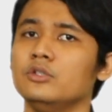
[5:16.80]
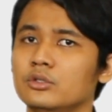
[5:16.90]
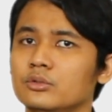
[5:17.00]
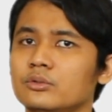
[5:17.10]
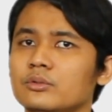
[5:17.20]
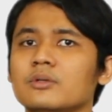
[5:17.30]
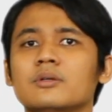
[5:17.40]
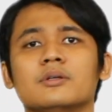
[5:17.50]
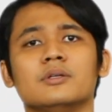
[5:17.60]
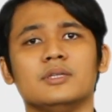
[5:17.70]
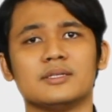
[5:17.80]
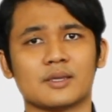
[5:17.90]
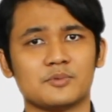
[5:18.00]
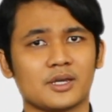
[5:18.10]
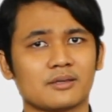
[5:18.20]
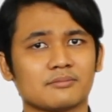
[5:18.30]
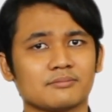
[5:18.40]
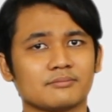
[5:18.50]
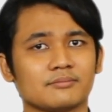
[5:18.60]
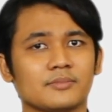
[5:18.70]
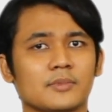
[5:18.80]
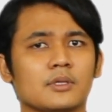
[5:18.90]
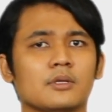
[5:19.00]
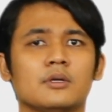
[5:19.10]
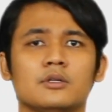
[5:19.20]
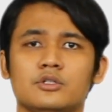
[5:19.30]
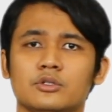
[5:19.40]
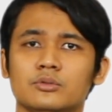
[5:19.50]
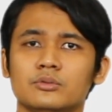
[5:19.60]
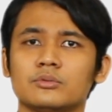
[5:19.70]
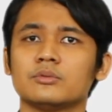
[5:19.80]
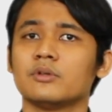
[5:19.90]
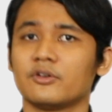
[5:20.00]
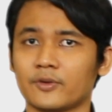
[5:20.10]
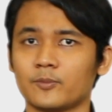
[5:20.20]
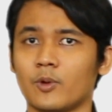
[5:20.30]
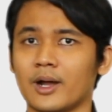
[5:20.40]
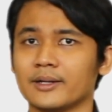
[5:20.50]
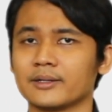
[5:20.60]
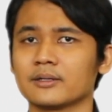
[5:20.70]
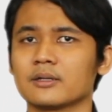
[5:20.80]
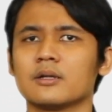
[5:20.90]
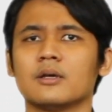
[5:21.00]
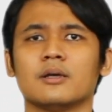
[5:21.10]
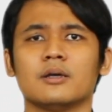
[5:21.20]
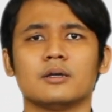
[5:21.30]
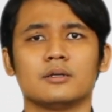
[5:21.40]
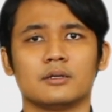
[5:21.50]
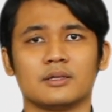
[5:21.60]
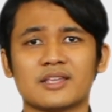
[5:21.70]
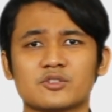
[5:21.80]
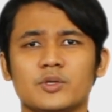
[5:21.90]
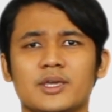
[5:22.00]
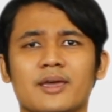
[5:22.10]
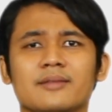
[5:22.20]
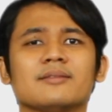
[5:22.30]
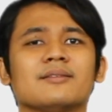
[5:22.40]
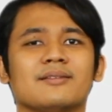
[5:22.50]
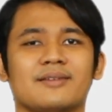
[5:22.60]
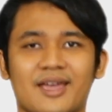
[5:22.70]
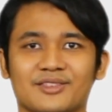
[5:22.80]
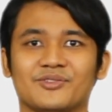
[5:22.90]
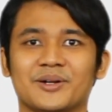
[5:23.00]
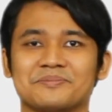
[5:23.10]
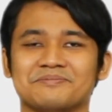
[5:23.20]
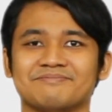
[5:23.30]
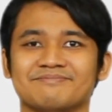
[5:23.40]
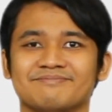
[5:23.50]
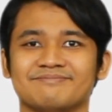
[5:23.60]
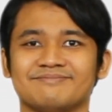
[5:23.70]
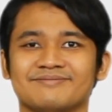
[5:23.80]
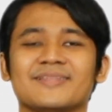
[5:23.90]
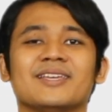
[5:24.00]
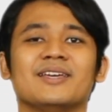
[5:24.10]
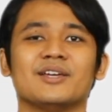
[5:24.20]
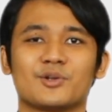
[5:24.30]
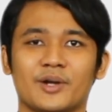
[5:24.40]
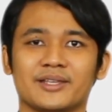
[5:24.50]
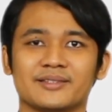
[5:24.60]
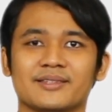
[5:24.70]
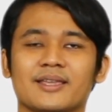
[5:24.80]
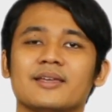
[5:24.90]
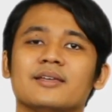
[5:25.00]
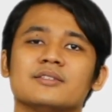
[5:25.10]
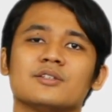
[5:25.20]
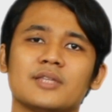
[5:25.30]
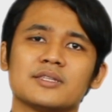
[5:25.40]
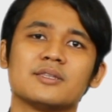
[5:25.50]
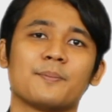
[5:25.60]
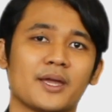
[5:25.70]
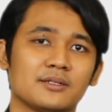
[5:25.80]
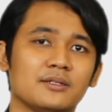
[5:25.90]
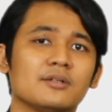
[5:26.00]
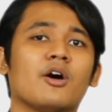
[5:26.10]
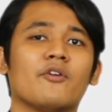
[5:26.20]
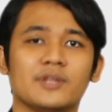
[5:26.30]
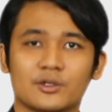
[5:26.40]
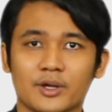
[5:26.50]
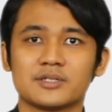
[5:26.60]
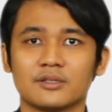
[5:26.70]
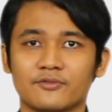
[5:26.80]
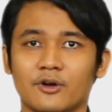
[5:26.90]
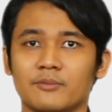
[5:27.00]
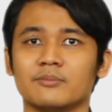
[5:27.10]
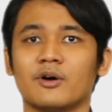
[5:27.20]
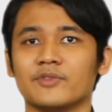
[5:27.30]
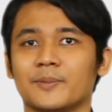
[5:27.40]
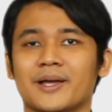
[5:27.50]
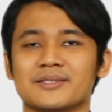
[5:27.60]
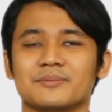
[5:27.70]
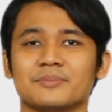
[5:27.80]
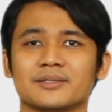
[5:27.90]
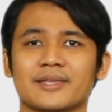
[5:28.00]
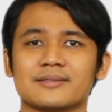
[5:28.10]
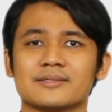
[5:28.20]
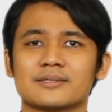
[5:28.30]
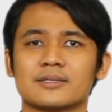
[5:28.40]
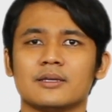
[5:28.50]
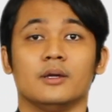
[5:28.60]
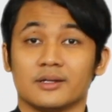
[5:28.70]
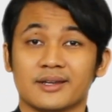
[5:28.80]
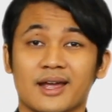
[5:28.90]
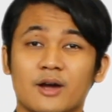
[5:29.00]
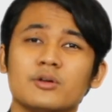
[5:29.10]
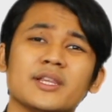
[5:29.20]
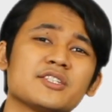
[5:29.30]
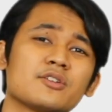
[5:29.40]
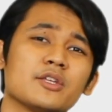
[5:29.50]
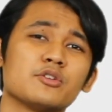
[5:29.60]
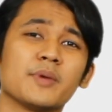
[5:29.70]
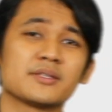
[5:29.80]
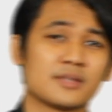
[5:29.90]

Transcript: You, the subject. To, verb 1. Last weekend, adverb. Great. So that's the pattern of the question form of the past simple tense. Now, let's try to make